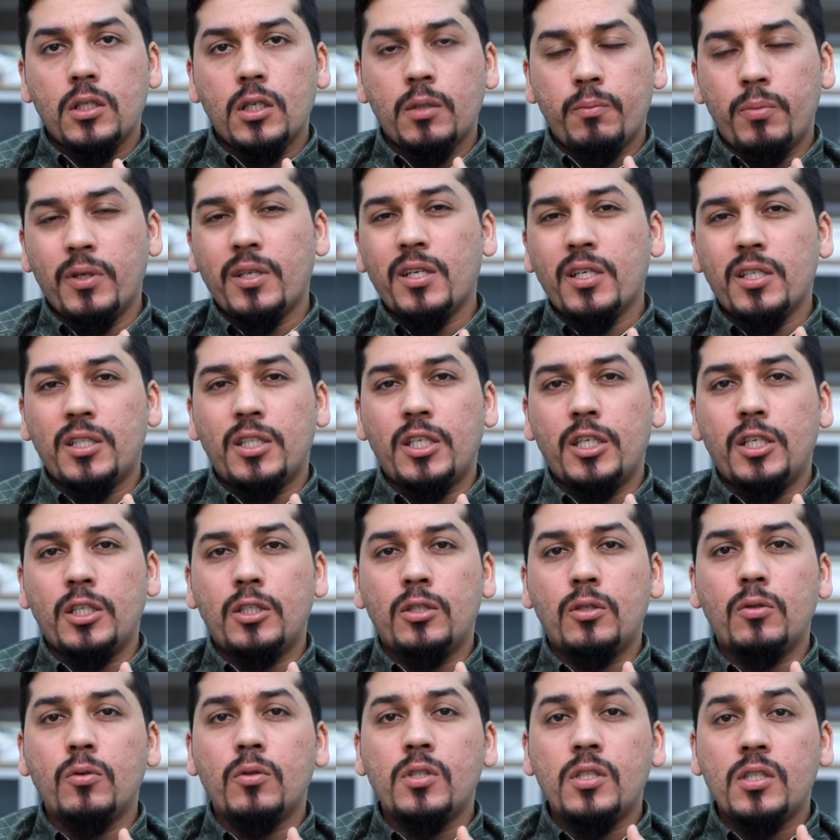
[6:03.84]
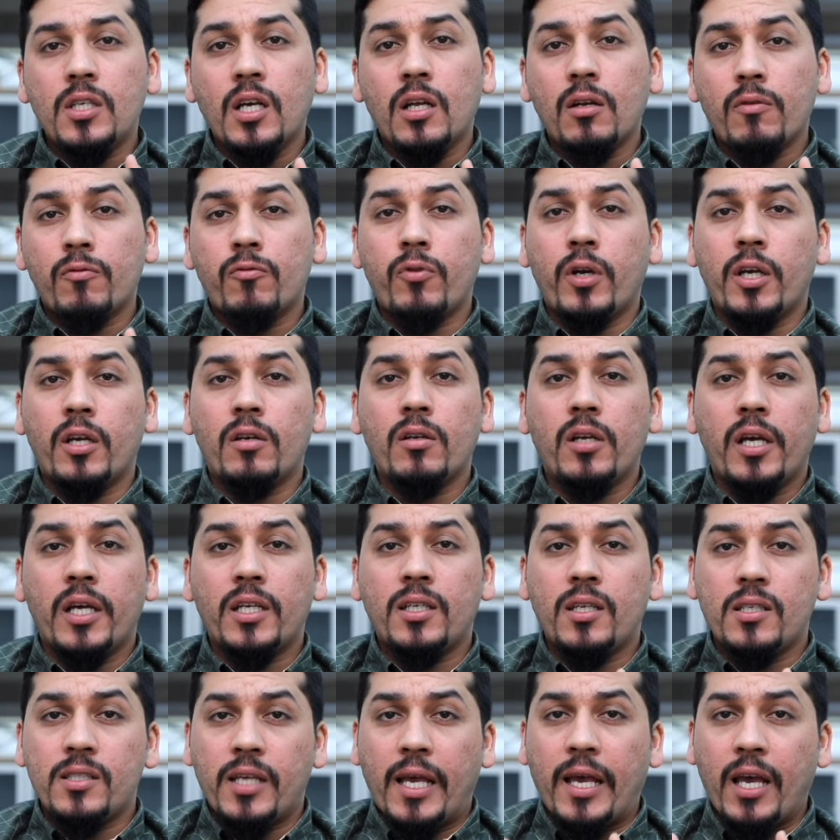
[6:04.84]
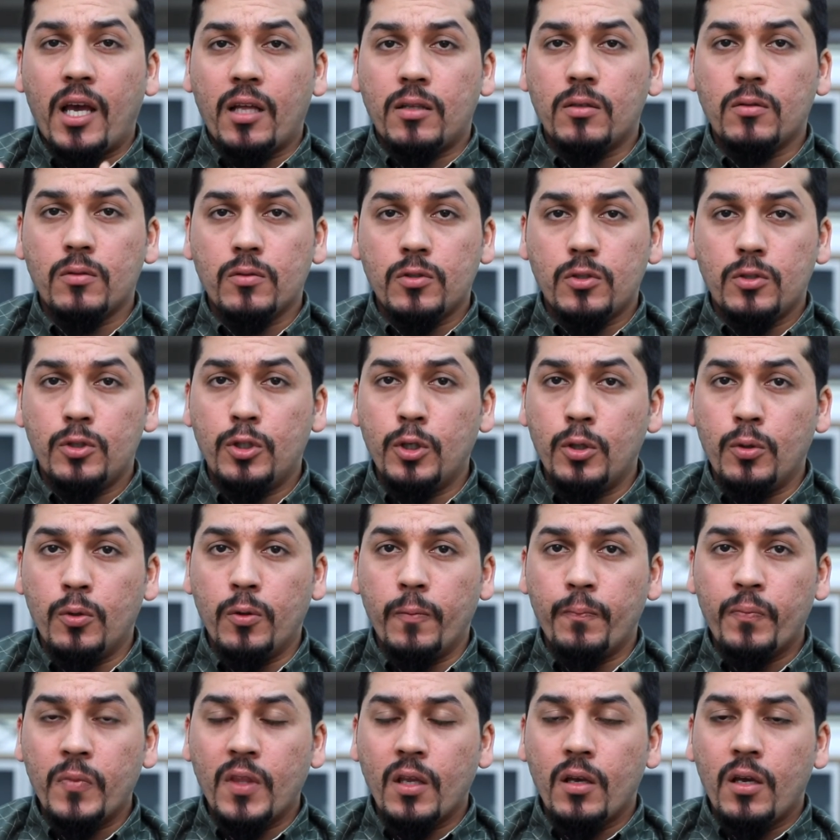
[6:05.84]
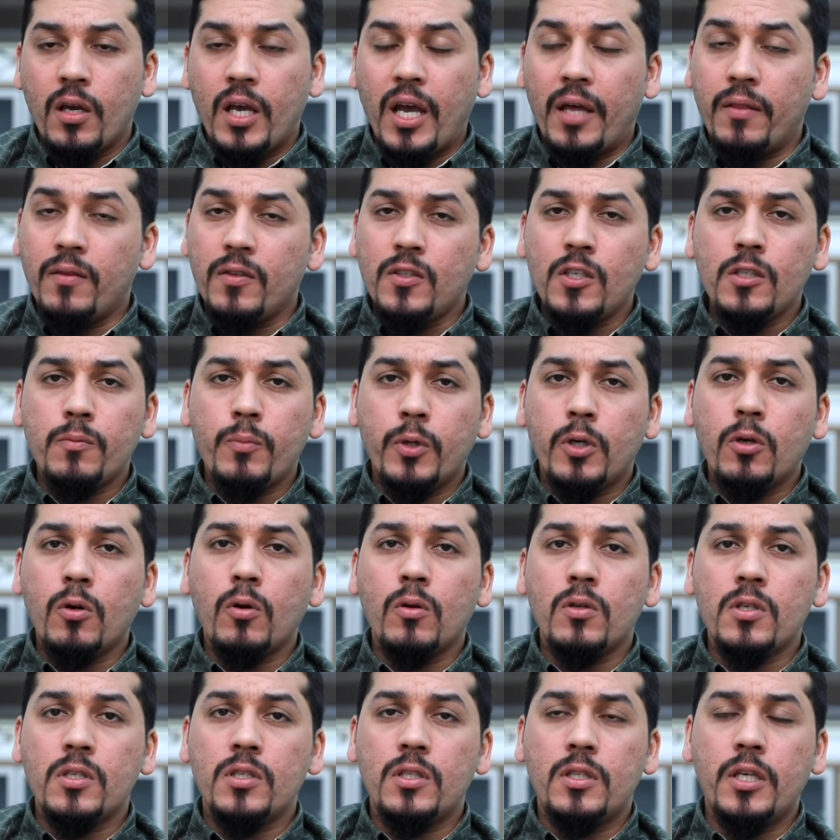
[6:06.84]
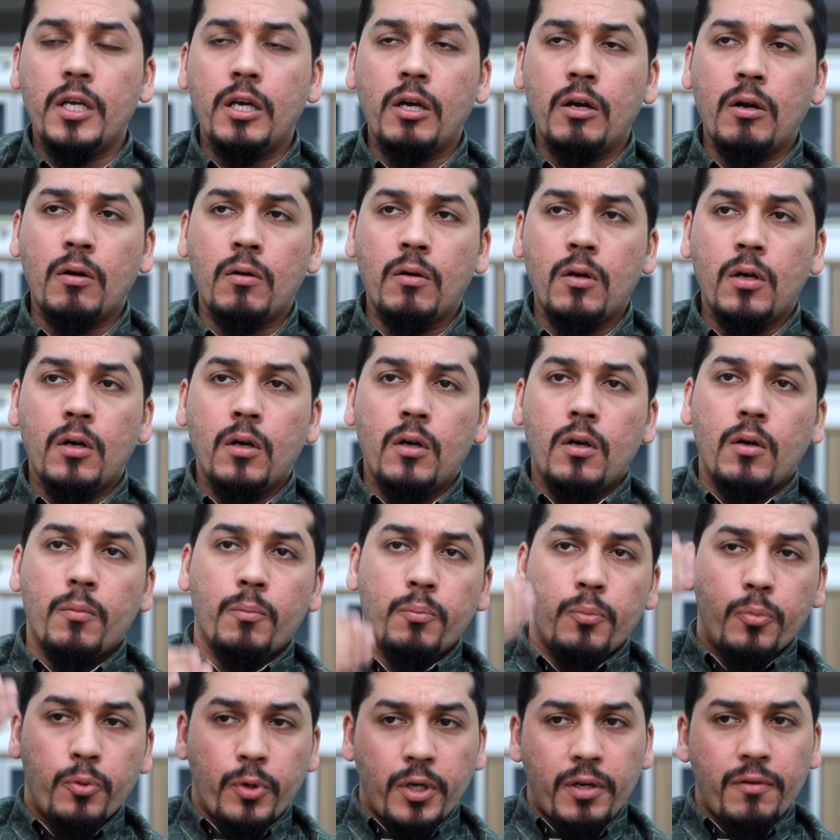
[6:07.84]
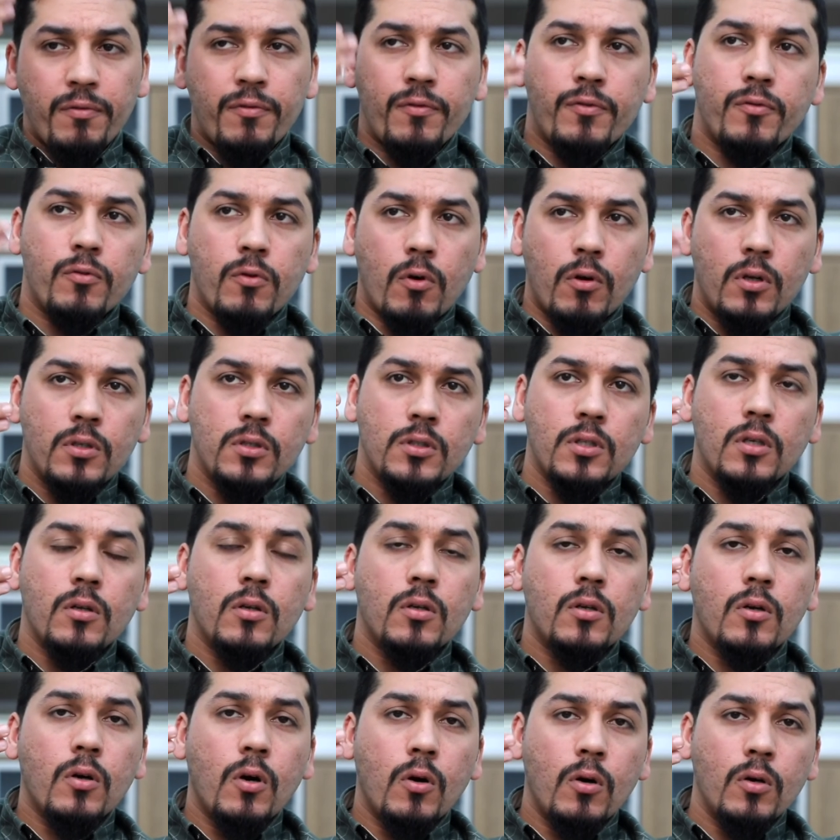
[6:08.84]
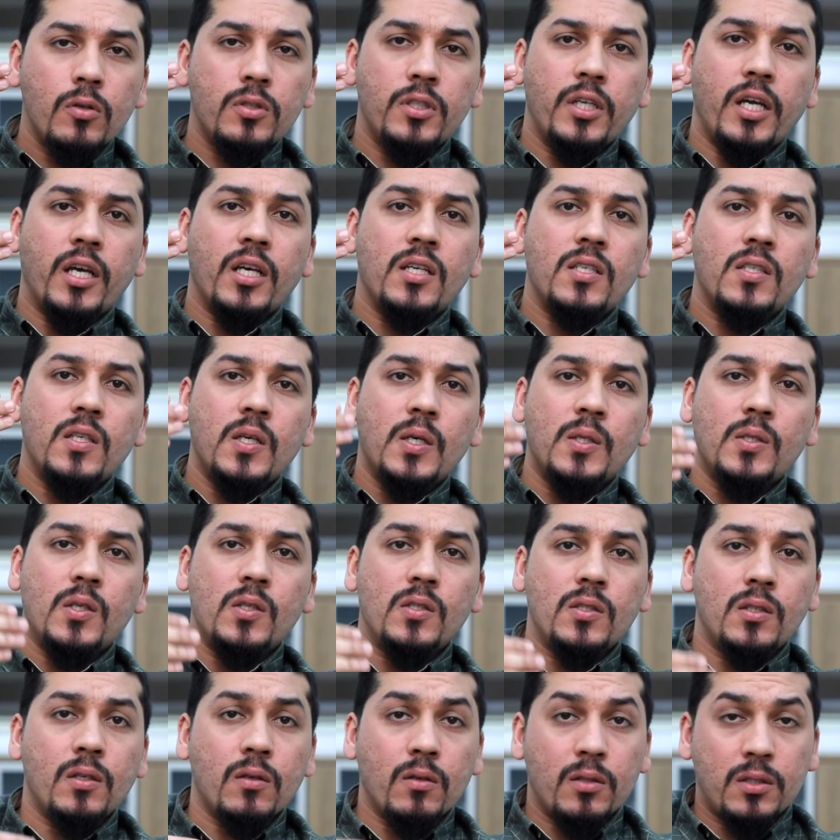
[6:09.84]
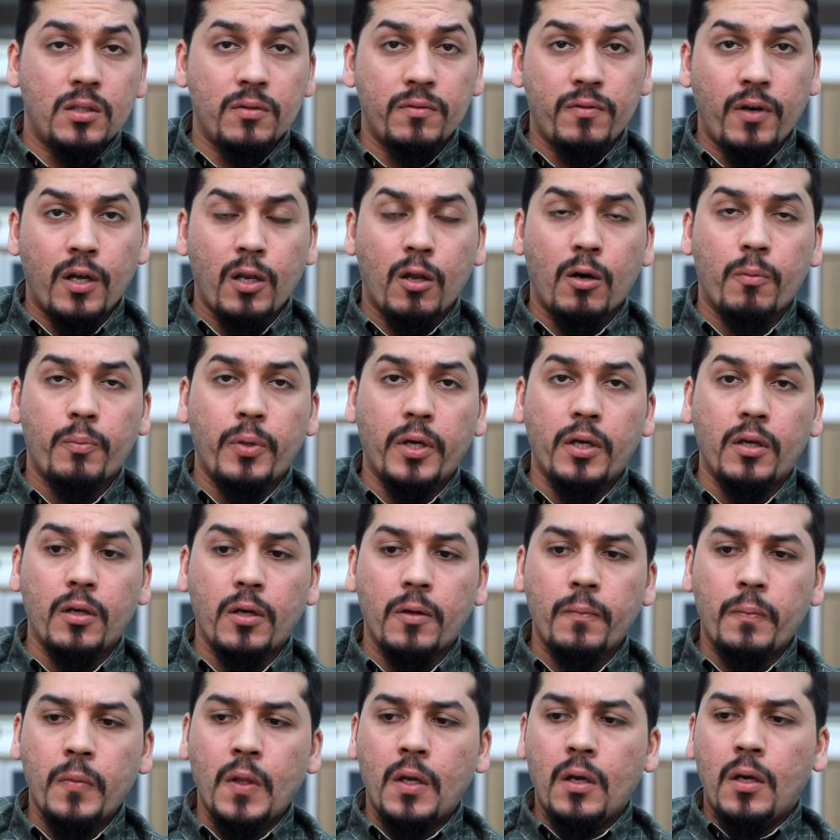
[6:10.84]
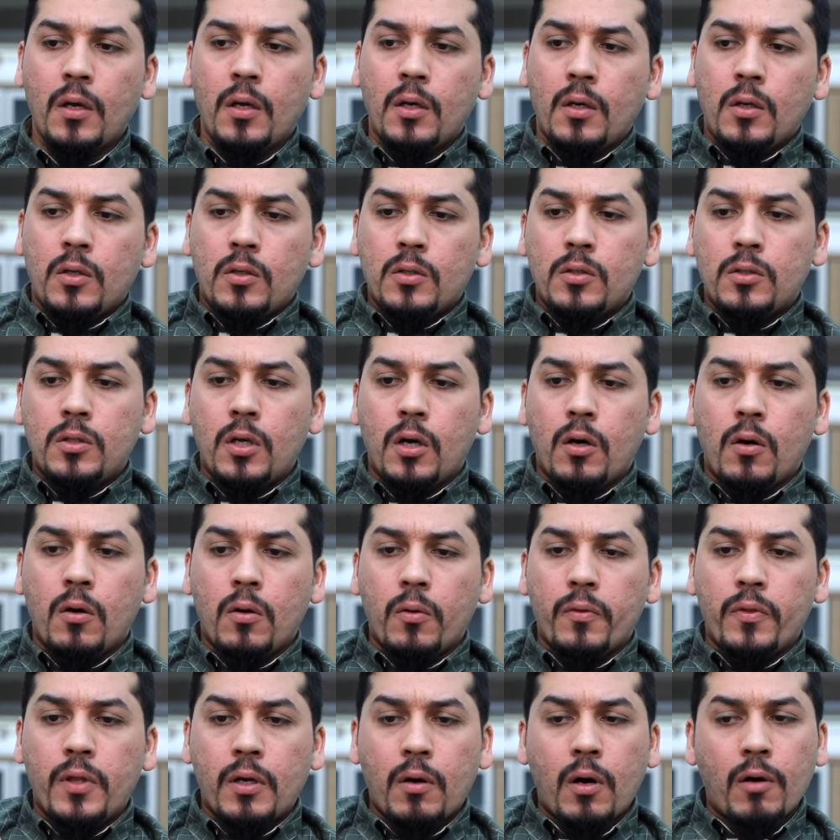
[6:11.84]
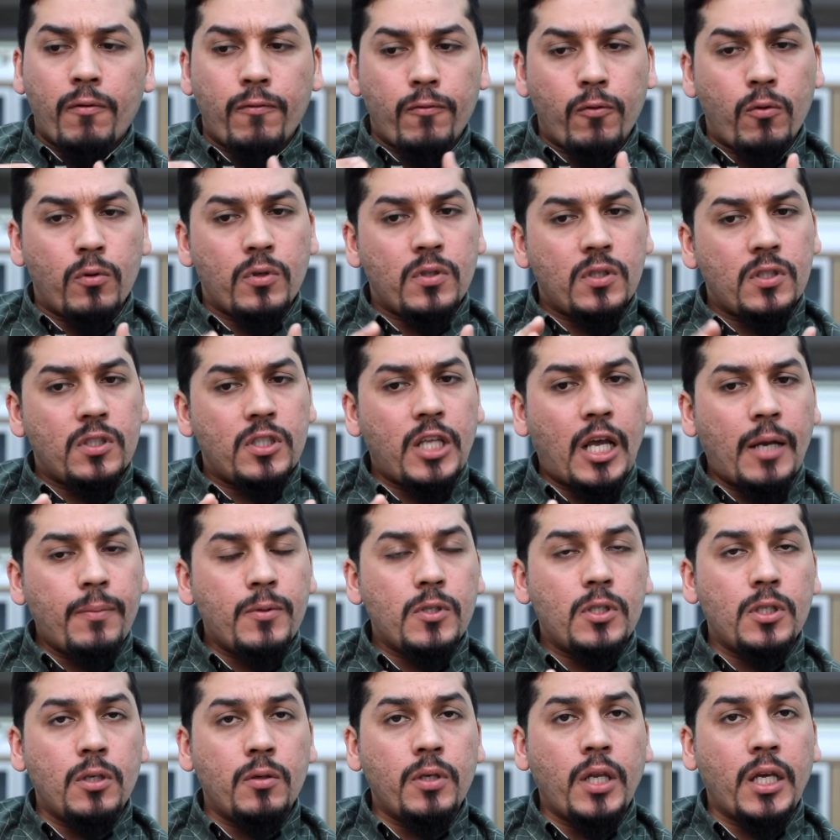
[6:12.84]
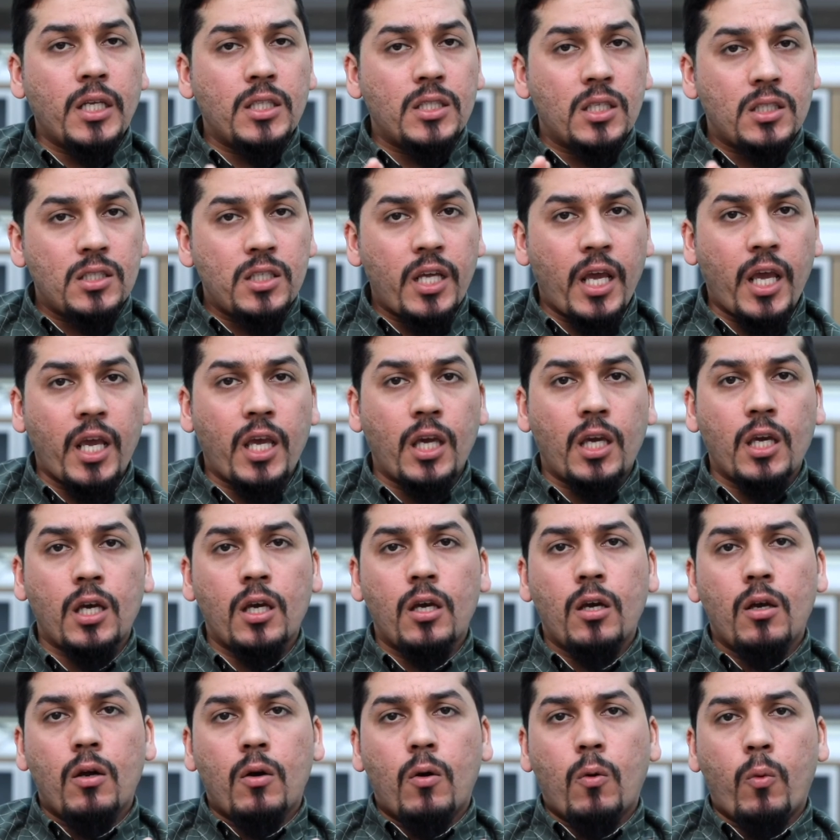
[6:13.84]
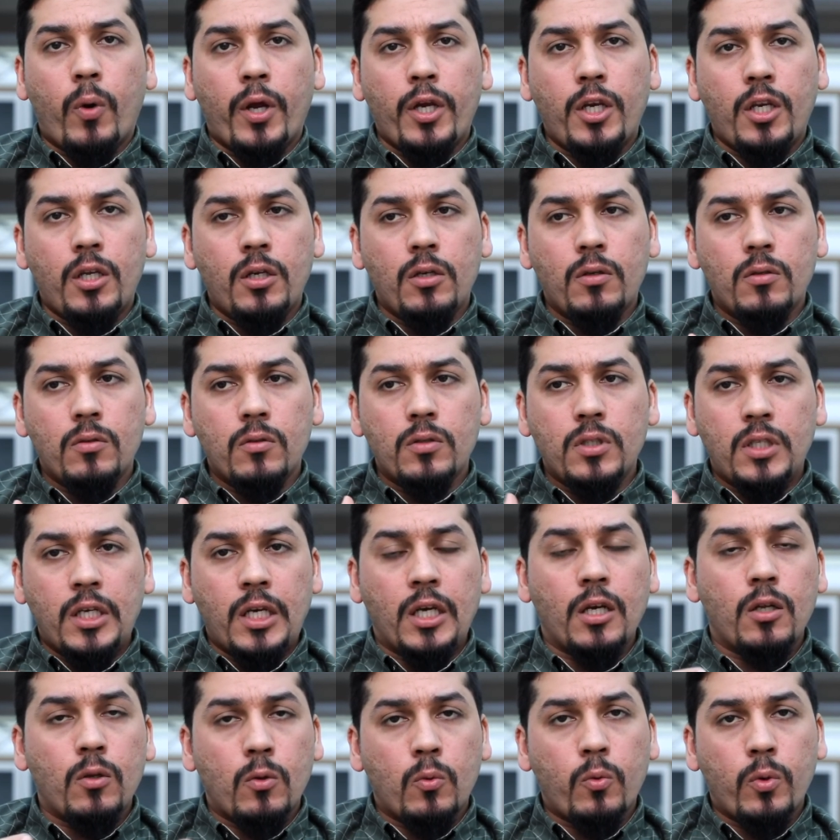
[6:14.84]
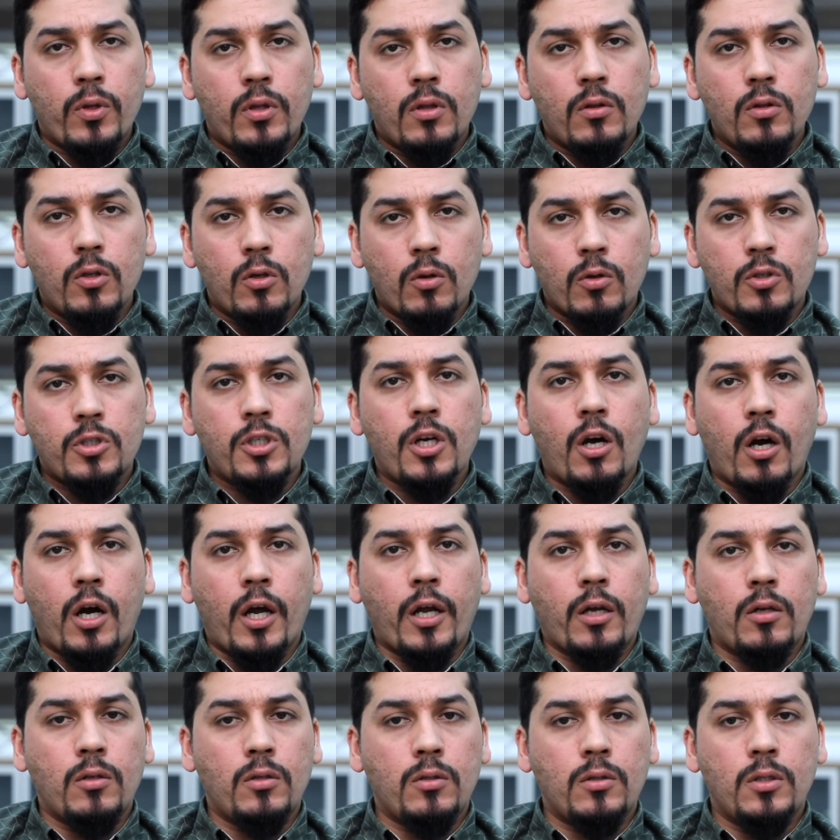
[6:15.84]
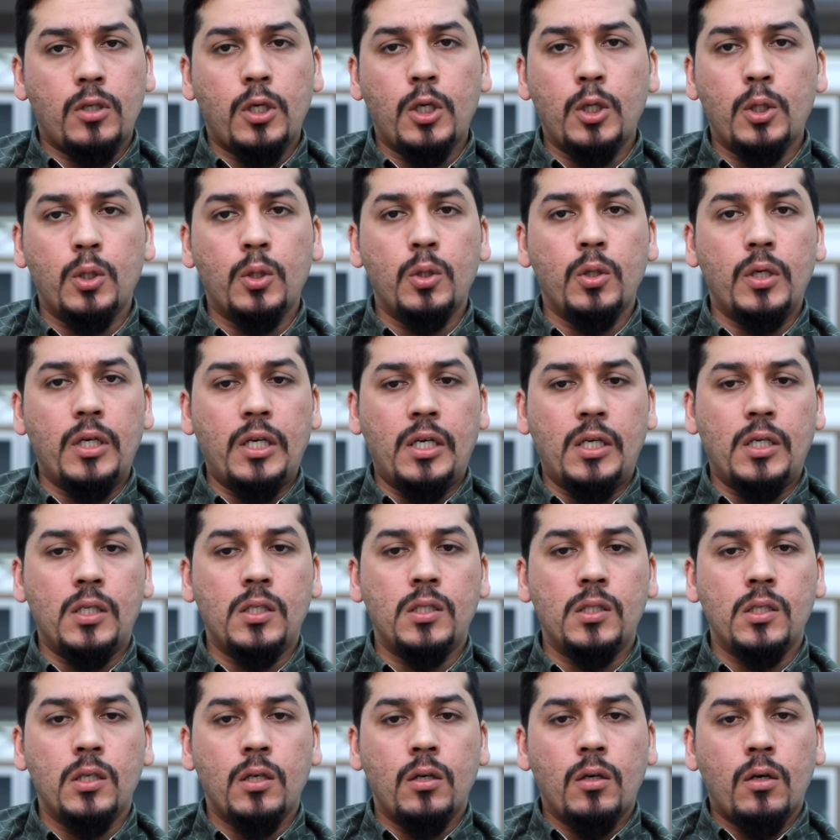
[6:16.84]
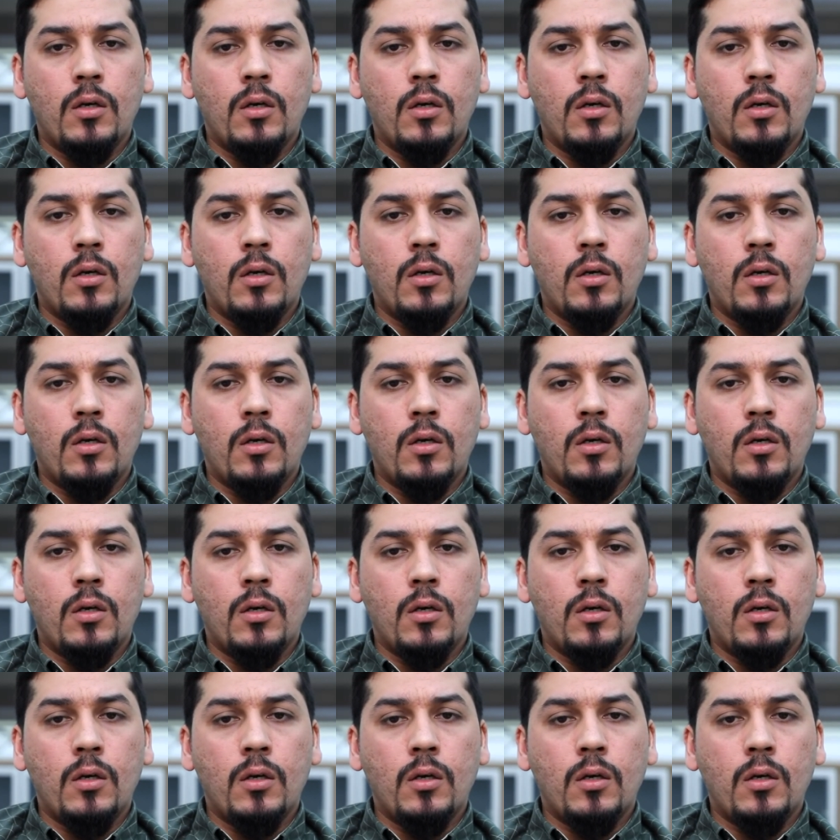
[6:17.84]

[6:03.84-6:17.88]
ability to self-regulate as adults do. And this is because their prefrontal cortex is still developing. So there are 4 steps you need to take when you deal with your child who is